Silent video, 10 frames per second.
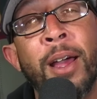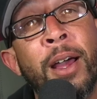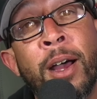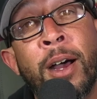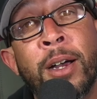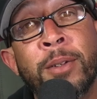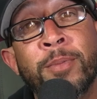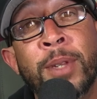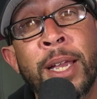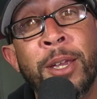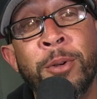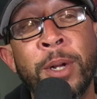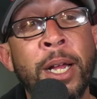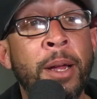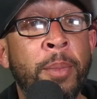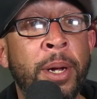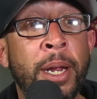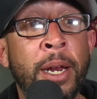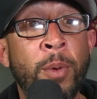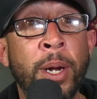uh, thank you. But
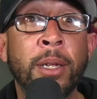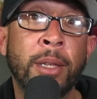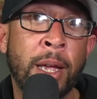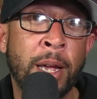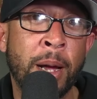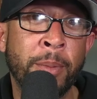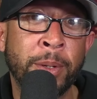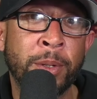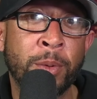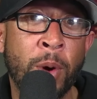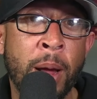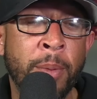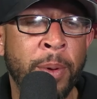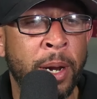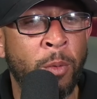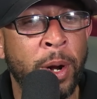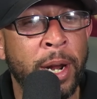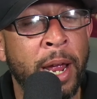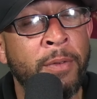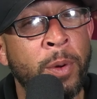anyway, like, comment, and subscribe, and I want
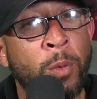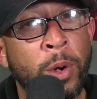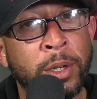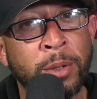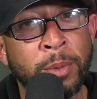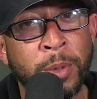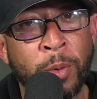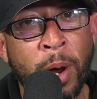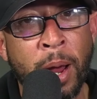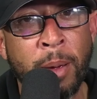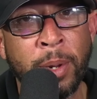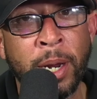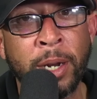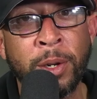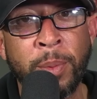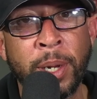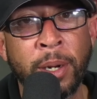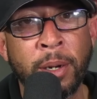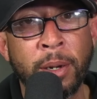everyone to subscribe, and I do mean